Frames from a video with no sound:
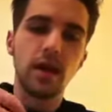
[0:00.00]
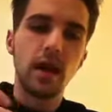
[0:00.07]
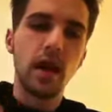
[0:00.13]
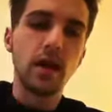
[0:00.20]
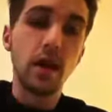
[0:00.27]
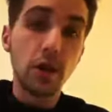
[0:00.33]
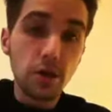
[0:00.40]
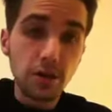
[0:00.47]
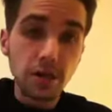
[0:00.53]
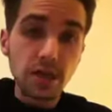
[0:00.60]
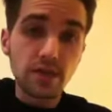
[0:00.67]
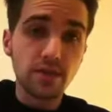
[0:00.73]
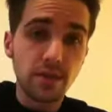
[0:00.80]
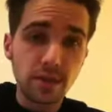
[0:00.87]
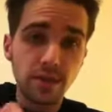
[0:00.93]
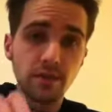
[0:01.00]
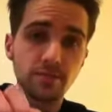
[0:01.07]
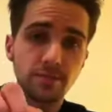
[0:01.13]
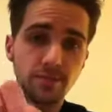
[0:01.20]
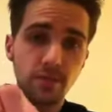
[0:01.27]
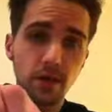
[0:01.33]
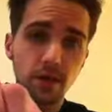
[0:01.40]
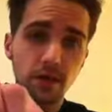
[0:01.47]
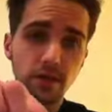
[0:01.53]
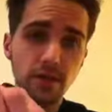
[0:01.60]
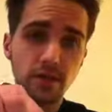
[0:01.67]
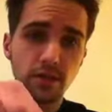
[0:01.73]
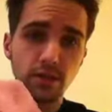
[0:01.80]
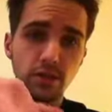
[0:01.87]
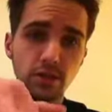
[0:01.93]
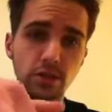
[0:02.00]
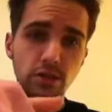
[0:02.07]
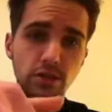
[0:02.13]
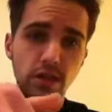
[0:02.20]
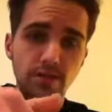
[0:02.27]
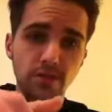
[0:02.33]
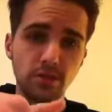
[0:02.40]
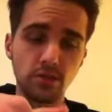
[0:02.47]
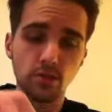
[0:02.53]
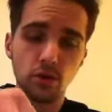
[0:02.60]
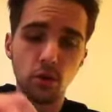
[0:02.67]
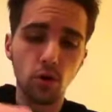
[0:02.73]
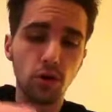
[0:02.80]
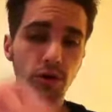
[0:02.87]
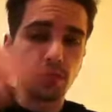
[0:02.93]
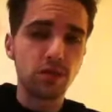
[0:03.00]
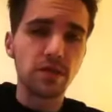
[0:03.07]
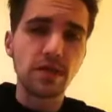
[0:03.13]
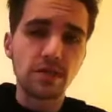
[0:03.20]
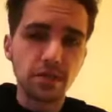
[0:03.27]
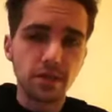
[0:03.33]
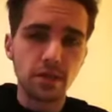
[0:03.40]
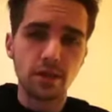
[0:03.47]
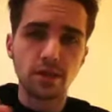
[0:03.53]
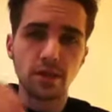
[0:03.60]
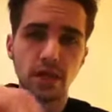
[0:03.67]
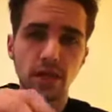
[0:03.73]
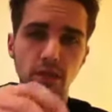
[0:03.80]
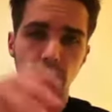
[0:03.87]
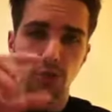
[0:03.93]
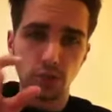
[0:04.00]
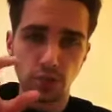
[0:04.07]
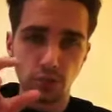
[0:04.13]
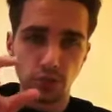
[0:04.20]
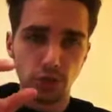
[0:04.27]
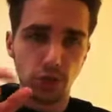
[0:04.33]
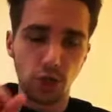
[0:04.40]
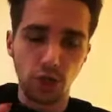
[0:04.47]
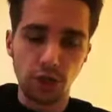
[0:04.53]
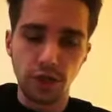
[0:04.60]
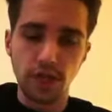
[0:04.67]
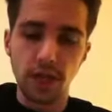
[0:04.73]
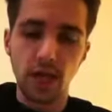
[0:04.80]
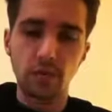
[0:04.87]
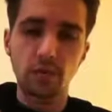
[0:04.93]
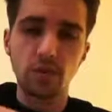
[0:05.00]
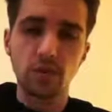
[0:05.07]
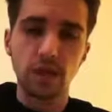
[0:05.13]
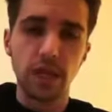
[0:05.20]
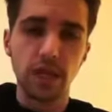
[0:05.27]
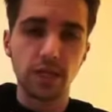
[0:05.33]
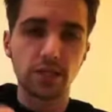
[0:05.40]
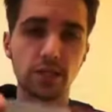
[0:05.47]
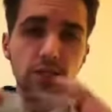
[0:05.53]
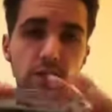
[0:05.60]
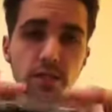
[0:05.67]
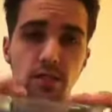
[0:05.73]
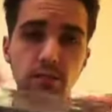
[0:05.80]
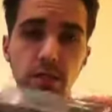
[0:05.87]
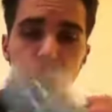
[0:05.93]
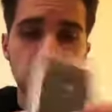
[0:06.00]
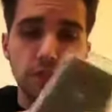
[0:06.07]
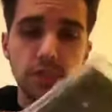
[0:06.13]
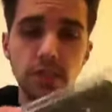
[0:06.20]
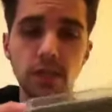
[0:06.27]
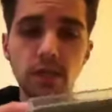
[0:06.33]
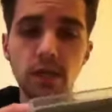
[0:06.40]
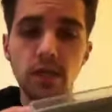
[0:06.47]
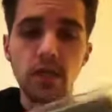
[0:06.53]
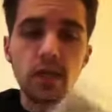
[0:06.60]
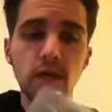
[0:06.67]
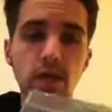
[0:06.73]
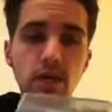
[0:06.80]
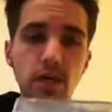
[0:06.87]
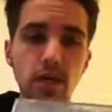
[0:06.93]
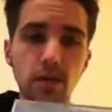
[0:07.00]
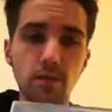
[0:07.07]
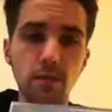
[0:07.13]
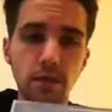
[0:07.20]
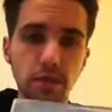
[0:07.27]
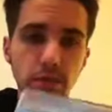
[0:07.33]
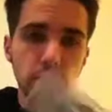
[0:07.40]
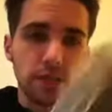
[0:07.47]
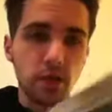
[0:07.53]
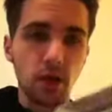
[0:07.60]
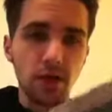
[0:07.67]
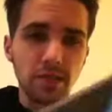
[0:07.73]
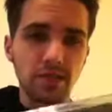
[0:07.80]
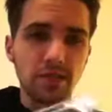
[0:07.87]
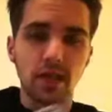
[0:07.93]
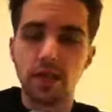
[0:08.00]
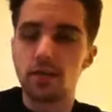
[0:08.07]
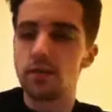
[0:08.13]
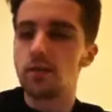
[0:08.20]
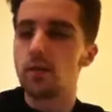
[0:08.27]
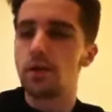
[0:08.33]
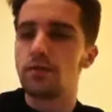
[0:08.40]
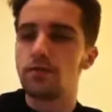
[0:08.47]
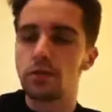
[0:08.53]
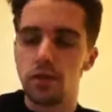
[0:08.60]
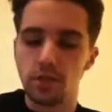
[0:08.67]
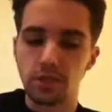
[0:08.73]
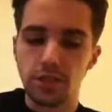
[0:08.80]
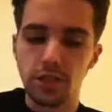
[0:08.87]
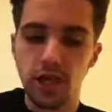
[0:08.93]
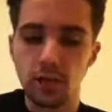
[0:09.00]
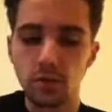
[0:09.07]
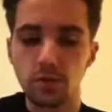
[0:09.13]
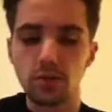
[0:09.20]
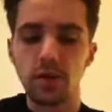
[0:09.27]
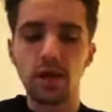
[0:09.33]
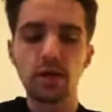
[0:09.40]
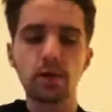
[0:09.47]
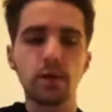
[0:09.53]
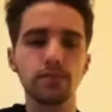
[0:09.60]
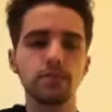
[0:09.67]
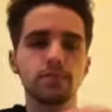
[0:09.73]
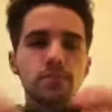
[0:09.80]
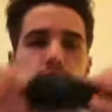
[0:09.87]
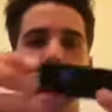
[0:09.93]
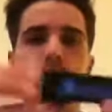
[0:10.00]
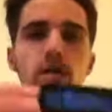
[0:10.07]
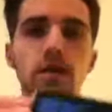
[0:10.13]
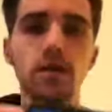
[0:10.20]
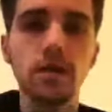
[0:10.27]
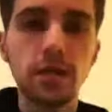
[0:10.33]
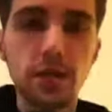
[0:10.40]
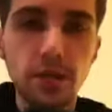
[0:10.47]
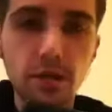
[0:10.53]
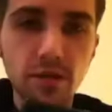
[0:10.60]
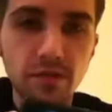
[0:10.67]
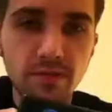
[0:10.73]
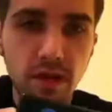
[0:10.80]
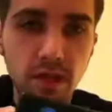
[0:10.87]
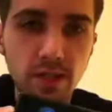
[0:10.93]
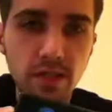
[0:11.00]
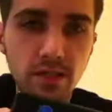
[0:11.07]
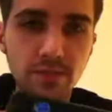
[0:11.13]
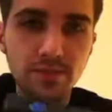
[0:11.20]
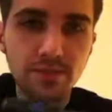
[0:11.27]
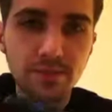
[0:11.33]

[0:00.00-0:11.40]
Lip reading: And underneath here, underneath you just have this little hole. Underneath here is that your little charging cable, and it actually does mention it on the side that you have a charging cable. But anyway, here's your device.